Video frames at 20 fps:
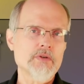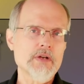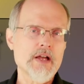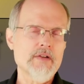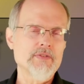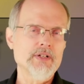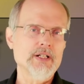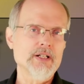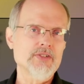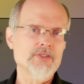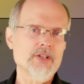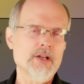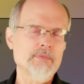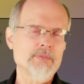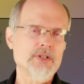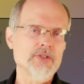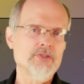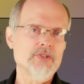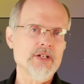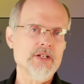who haven't
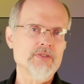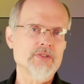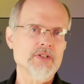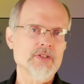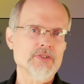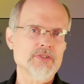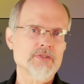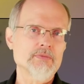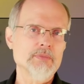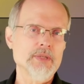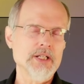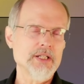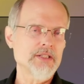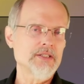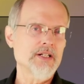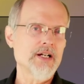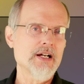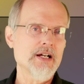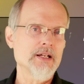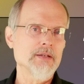accepted Jesus many
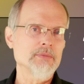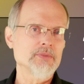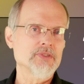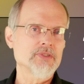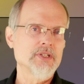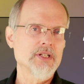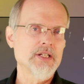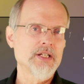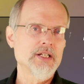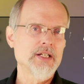times.